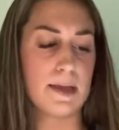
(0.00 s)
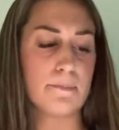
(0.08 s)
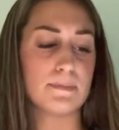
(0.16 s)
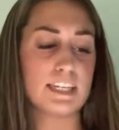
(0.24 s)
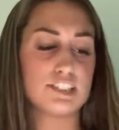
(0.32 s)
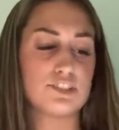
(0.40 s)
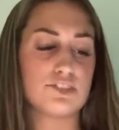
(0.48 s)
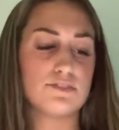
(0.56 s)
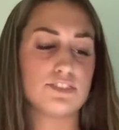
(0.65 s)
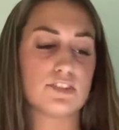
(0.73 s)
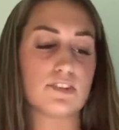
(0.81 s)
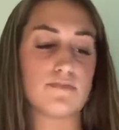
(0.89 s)
Many
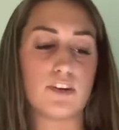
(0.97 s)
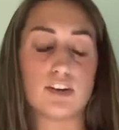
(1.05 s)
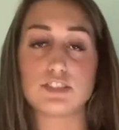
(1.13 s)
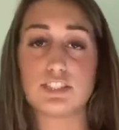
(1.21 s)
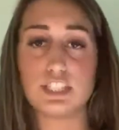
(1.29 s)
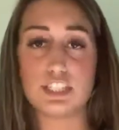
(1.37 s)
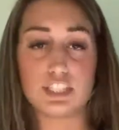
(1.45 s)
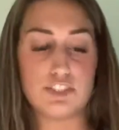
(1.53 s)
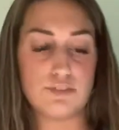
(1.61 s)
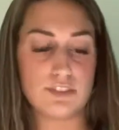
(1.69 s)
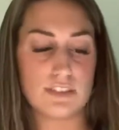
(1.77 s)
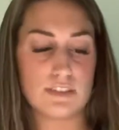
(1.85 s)
students are falsely
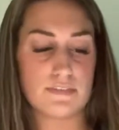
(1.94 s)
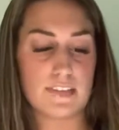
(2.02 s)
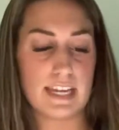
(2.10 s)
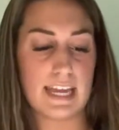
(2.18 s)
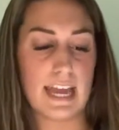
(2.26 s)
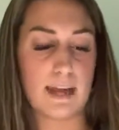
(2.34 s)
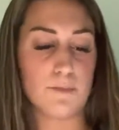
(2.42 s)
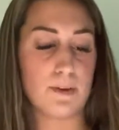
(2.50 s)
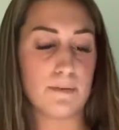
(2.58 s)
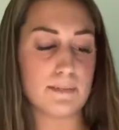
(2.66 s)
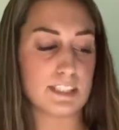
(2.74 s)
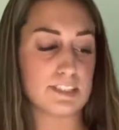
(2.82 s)
accused of it, and
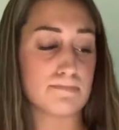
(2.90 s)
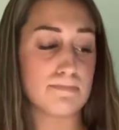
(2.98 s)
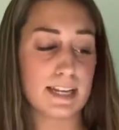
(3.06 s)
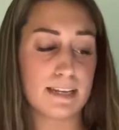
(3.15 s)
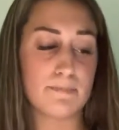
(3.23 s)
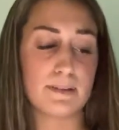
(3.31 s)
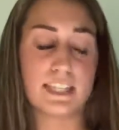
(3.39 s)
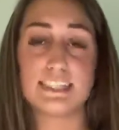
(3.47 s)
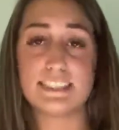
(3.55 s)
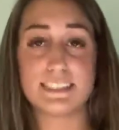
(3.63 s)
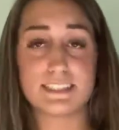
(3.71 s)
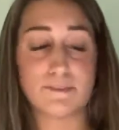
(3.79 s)
we miss many
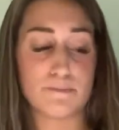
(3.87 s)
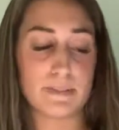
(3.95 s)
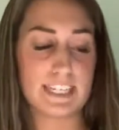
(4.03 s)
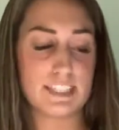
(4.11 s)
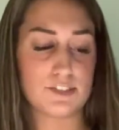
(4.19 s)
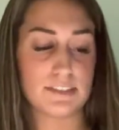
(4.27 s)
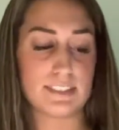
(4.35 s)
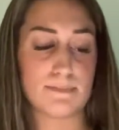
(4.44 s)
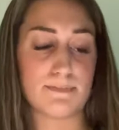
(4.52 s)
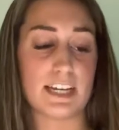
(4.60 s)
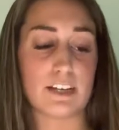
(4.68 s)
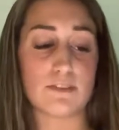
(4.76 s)
places of
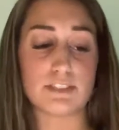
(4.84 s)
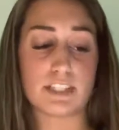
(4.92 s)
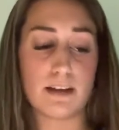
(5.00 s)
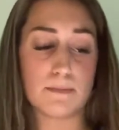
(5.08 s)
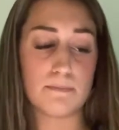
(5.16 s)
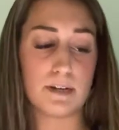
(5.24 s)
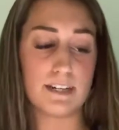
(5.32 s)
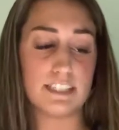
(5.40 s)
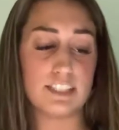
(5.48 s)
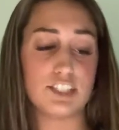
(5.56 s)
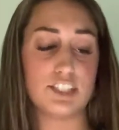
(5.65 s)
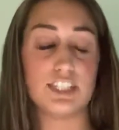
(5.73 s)
plagiarism that goes
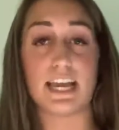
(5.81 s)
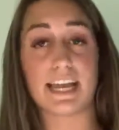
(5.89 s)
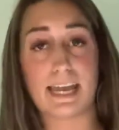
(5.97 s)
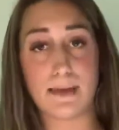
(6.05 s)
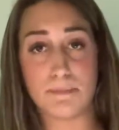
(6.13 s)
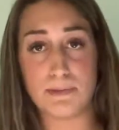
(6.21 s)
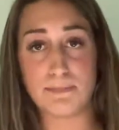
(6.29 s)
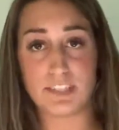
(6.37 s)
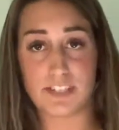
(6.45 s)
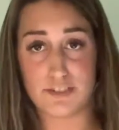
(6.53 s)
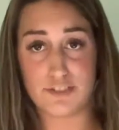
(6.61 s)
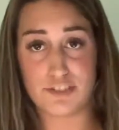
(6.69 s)
unpunished yet can be
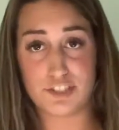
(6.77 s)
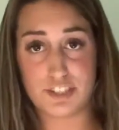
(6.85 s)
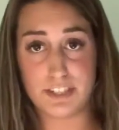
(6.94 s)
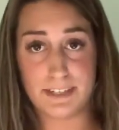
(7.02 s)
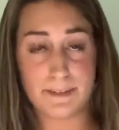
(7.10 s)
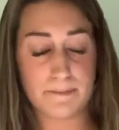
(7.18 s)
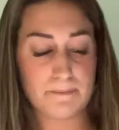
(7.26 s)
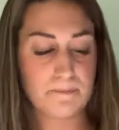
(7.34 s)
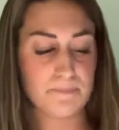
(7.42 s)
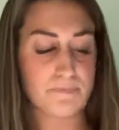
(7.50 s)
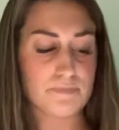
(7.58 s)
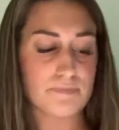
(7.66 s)
misunderstood.
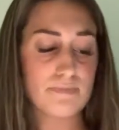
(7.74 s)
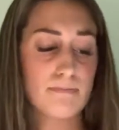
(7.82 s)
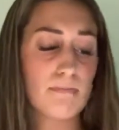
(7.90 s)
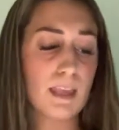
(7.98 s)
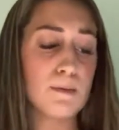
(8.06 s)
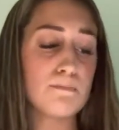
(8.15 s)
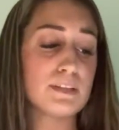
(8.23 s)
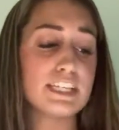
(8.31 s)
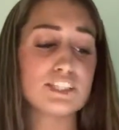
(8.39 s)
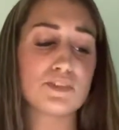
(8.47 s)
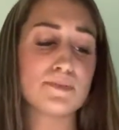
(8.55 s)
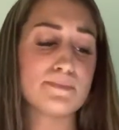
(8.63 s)

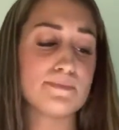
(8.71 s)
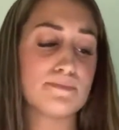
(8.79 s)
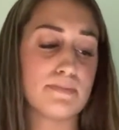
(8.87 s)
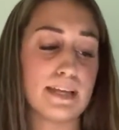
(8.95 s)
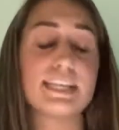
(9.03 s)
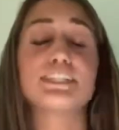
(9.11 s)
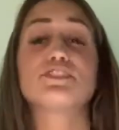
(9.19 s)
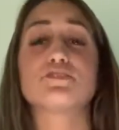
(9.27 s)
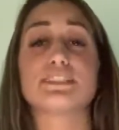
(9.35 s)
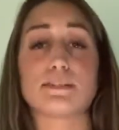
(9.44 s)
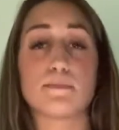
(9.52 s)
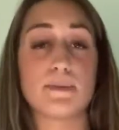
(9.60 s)

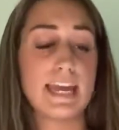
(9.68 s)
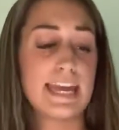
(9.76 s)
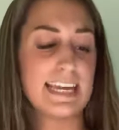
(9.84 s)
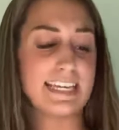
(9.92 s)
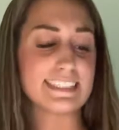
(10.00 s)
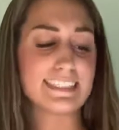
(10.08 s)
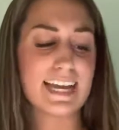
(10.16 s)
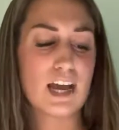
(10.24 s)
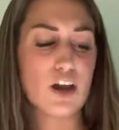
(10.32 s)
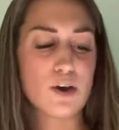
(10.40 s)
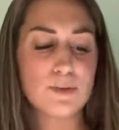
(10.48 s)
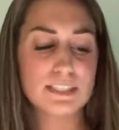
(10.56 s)
Plagiarism is
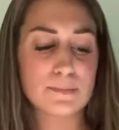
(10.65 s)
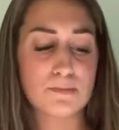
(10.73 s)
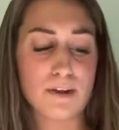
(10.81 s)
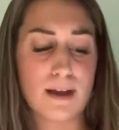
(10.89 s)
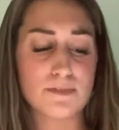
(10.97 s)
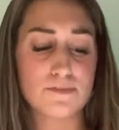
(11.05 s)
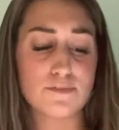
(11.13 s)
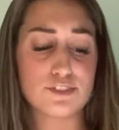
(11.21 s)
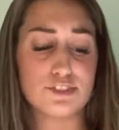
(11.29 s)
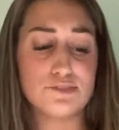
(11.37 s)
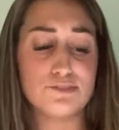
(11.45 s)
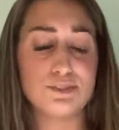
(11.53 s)
not always a problem for
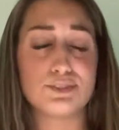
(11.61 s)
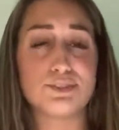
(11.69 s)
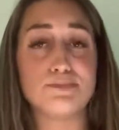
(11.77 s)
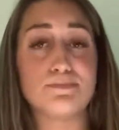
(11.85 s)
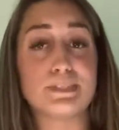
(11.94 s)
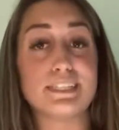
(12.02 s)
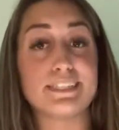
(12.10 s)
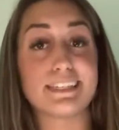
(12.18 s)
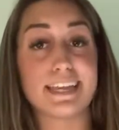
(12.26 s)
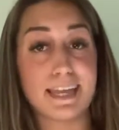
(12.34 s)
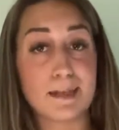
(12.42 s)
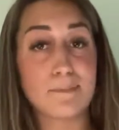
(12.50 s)
students, but it
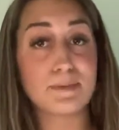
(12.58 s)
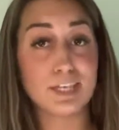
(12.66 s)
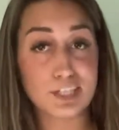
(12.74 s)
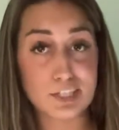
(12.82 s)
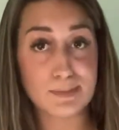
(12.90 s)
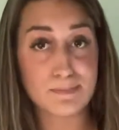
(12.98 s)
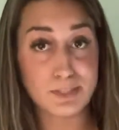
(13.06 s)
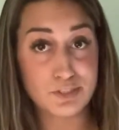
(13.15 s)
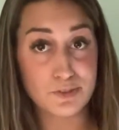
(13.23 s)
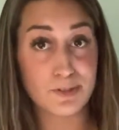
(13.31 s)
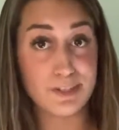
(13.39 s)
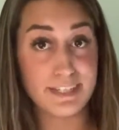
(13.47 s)
can be a good
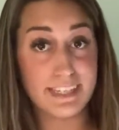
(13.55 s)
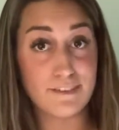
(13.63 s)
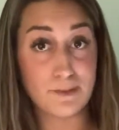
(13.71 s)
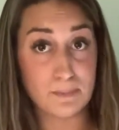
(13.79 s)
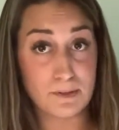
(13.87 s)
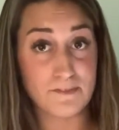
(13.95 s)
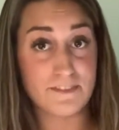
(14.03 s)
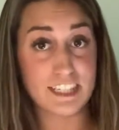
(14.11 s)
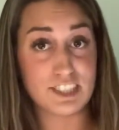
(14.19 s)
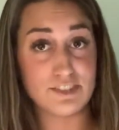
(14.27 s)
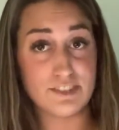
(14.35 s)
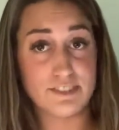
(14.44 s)
majority of the
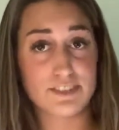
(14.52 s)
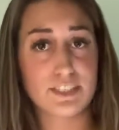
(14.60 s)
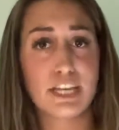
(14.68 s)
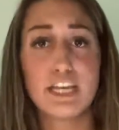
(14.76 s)
professionals.